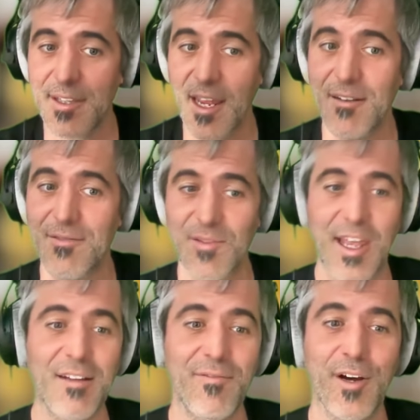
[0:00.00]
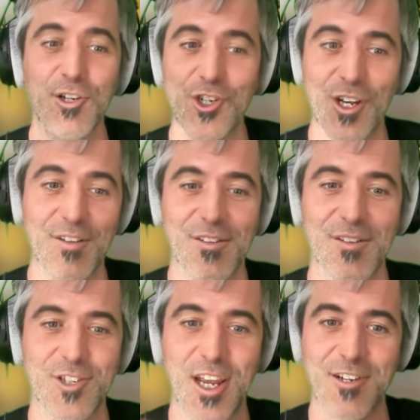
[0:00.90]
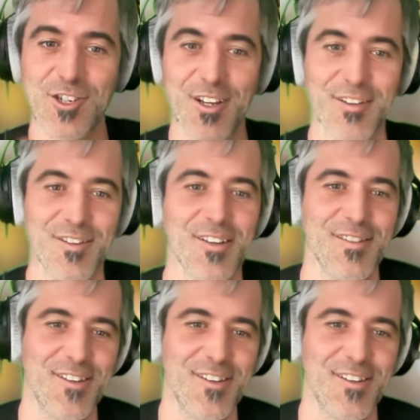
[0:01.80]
date date function to change the the,